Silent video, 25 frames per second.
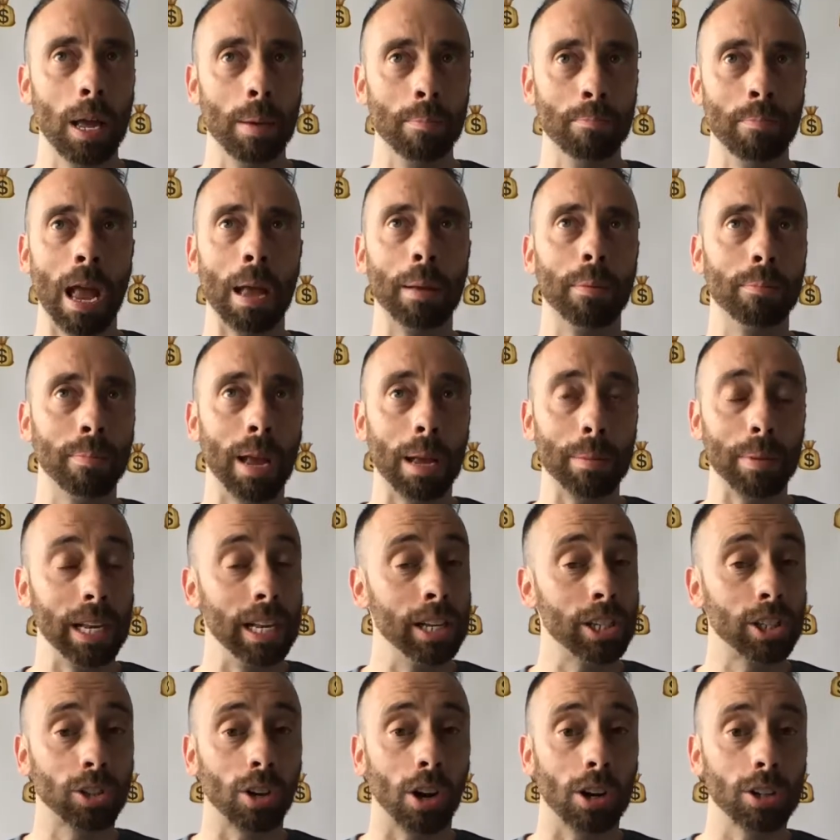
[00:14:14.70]
maybe he
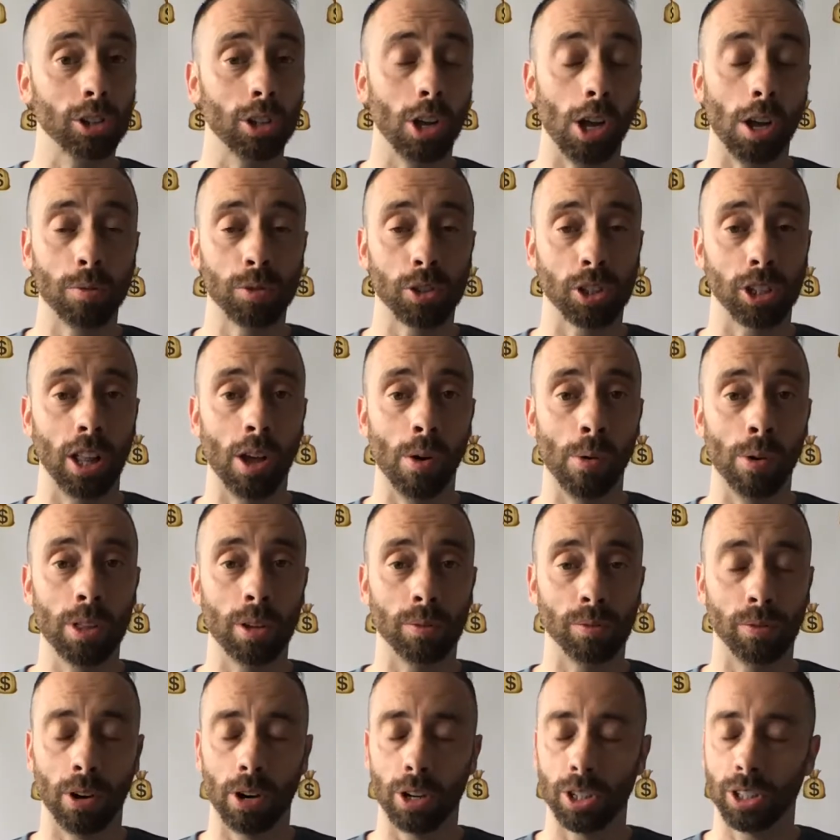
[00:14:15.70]
starts off slow in the
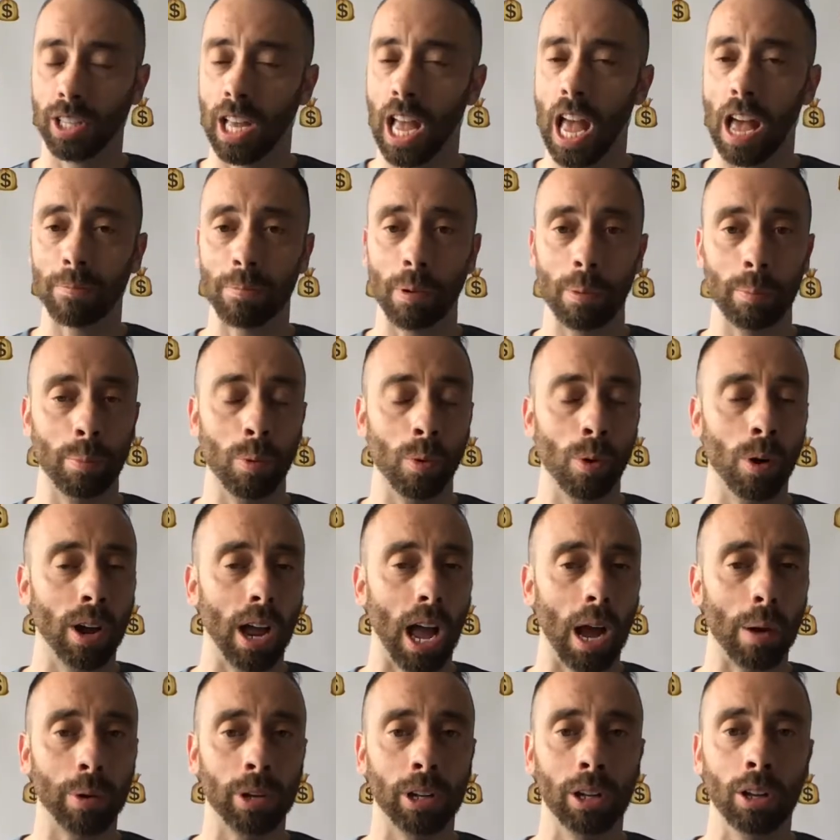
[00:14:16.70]
first half, but boy,
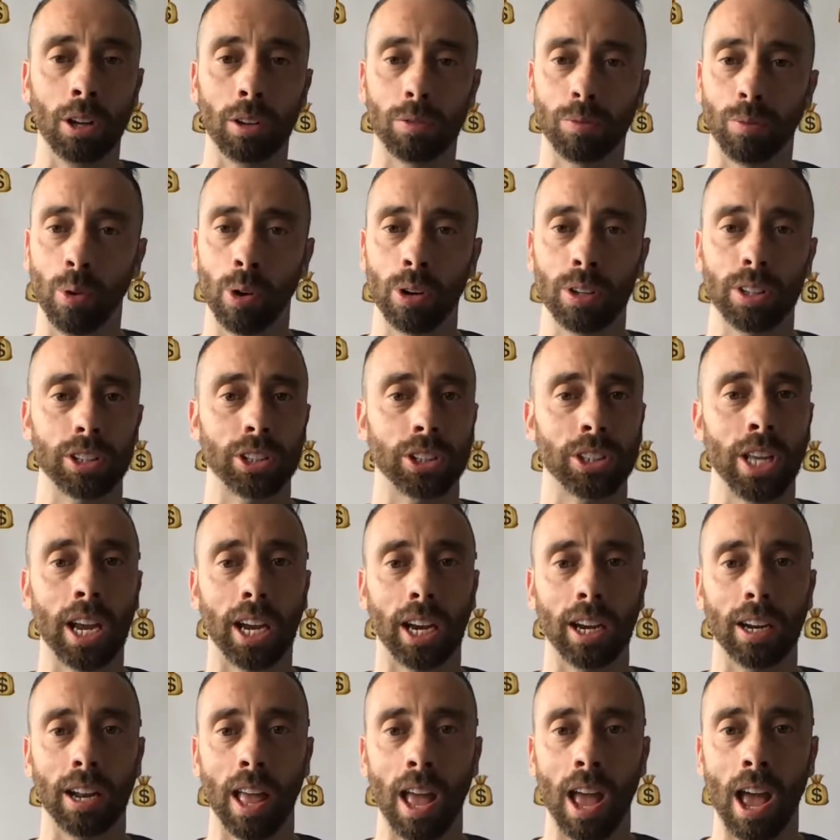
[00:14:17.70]
I would look for the
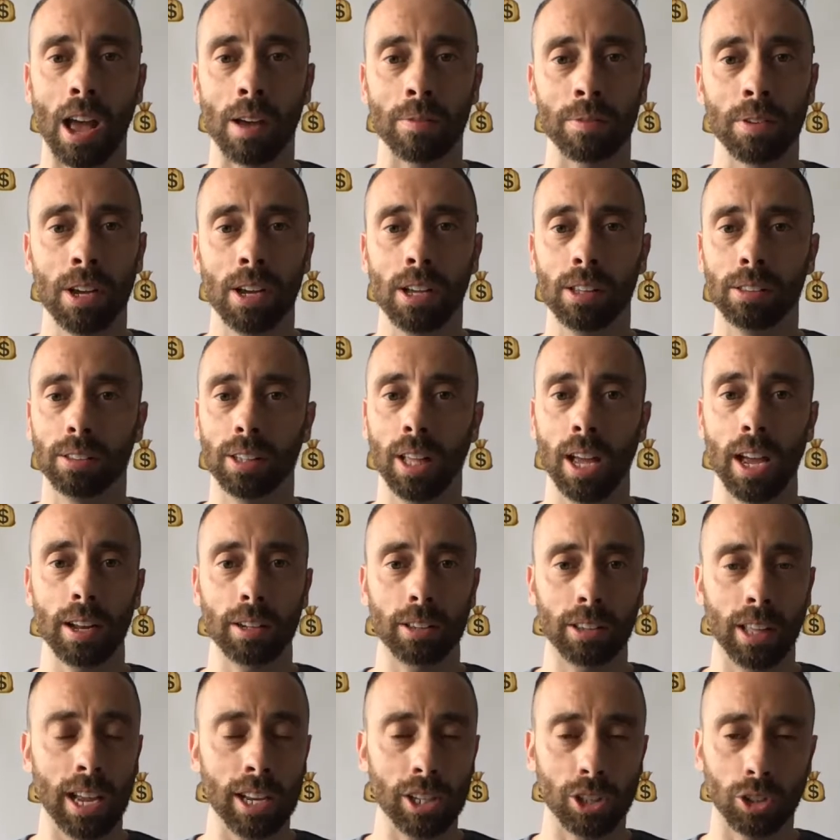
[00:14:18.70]
second half
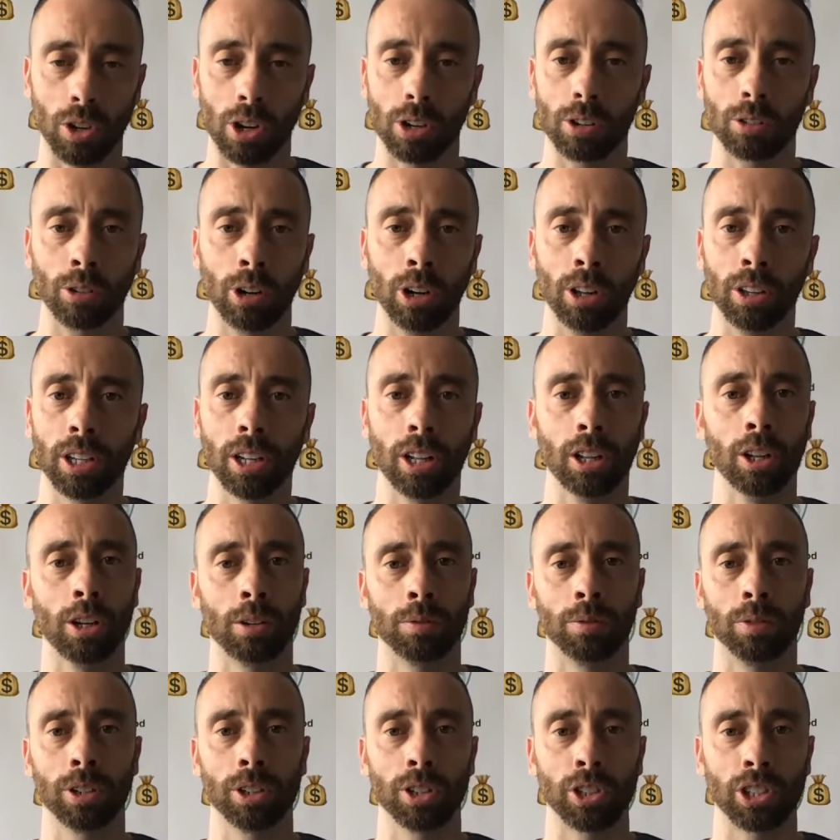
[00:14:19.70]
that they start really to
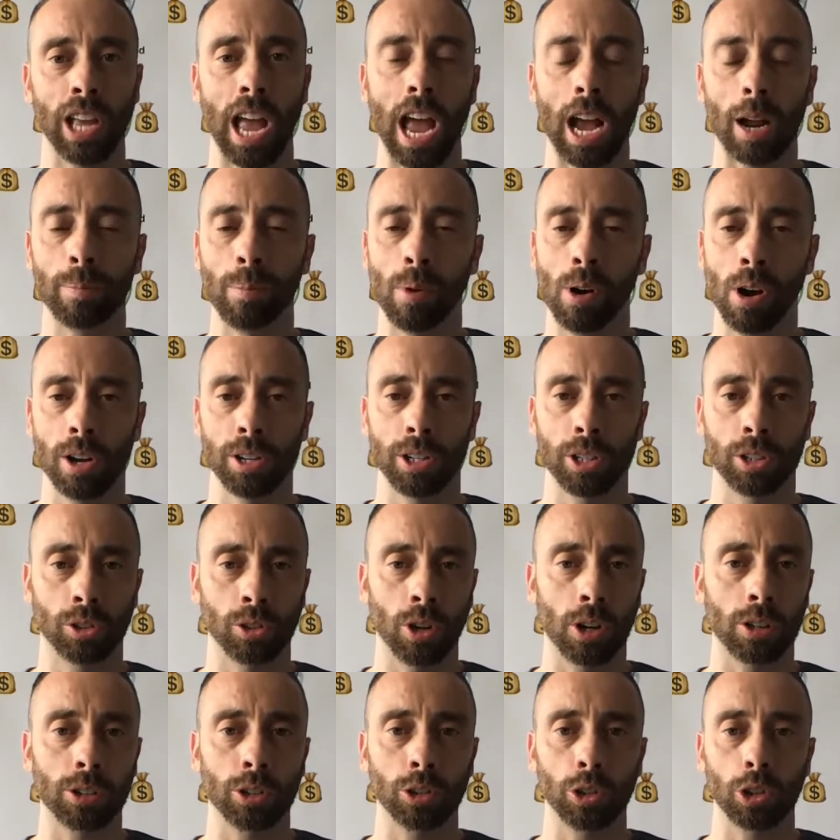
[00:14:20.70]
look for Zach Moss and
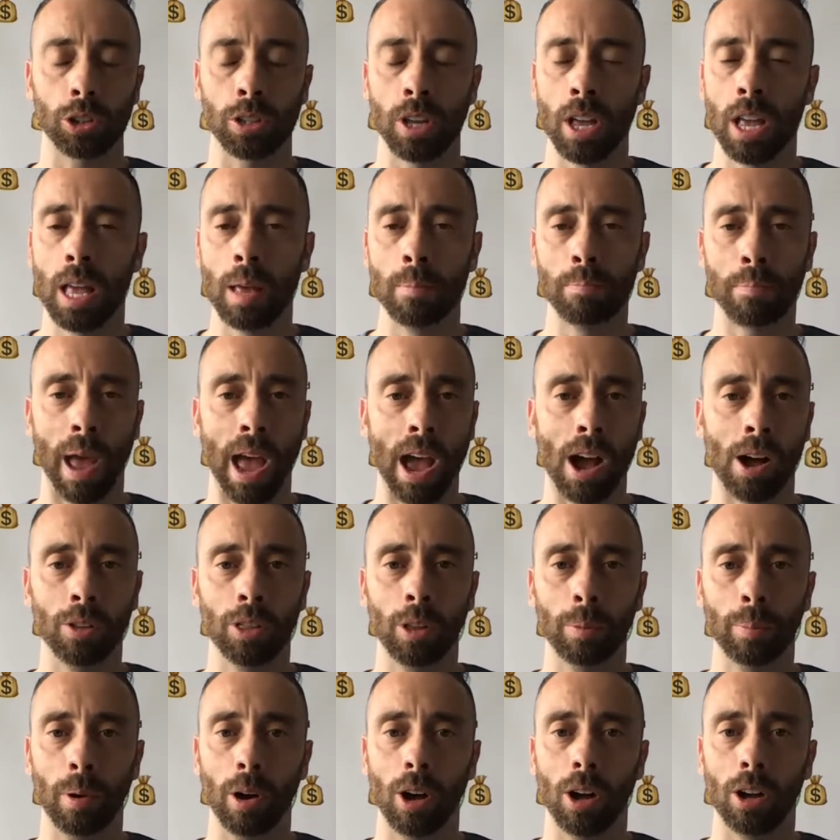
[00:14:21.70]
start to just pound
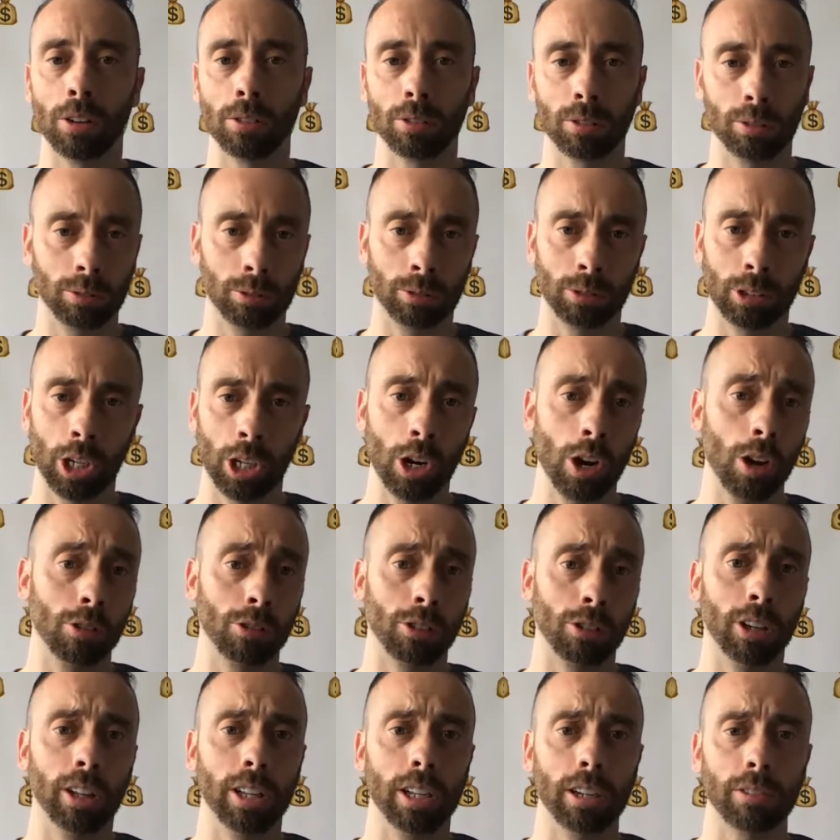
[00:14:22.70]
the ball,
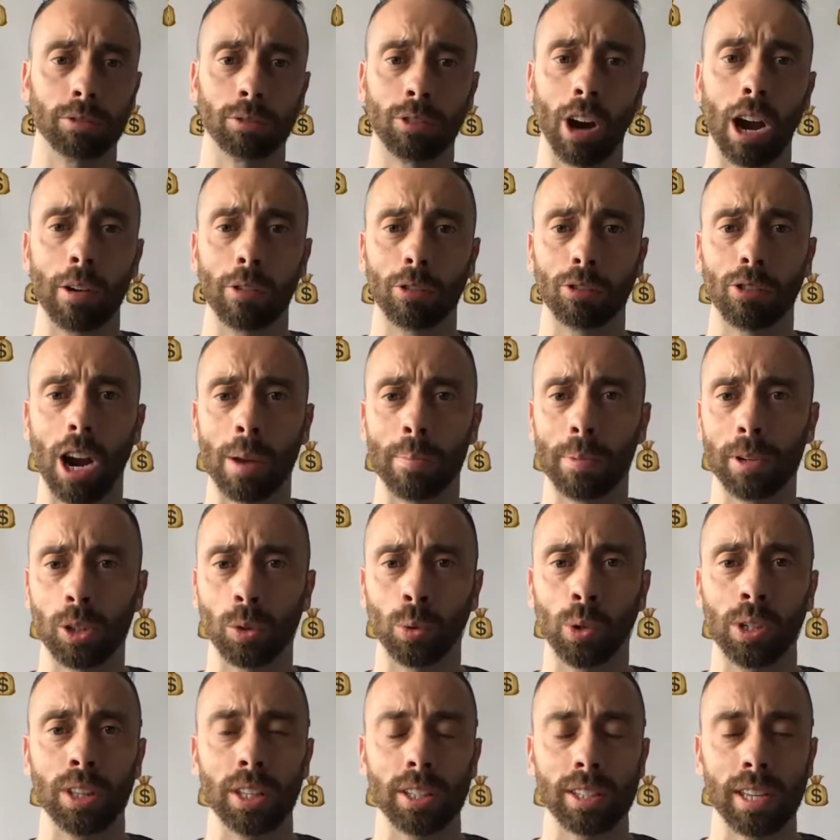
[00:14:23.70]
really right
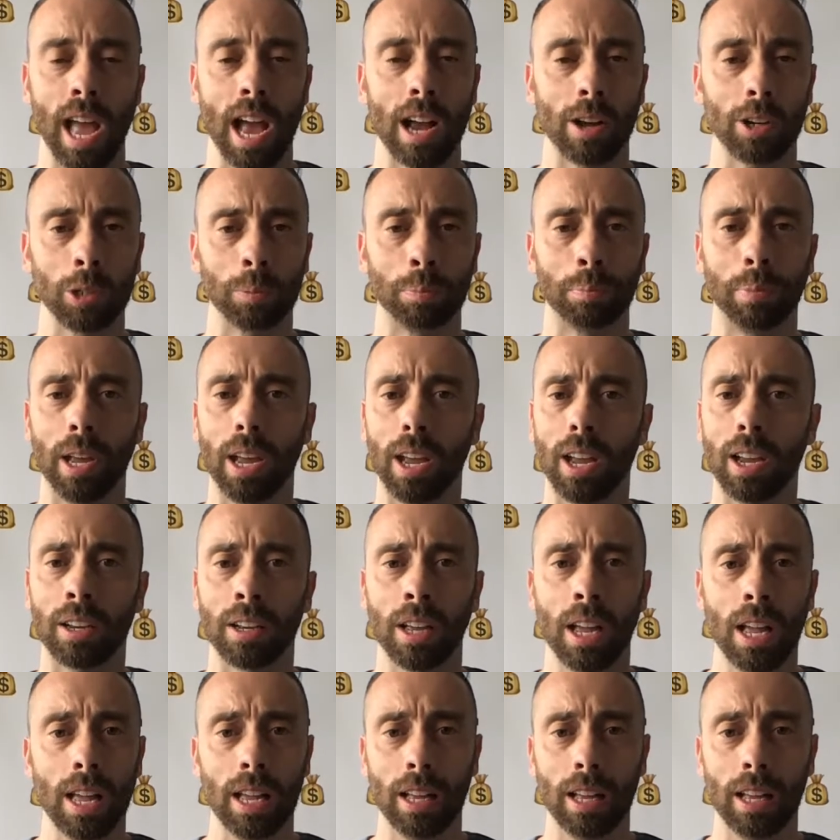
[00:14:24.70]
between the tackles. A big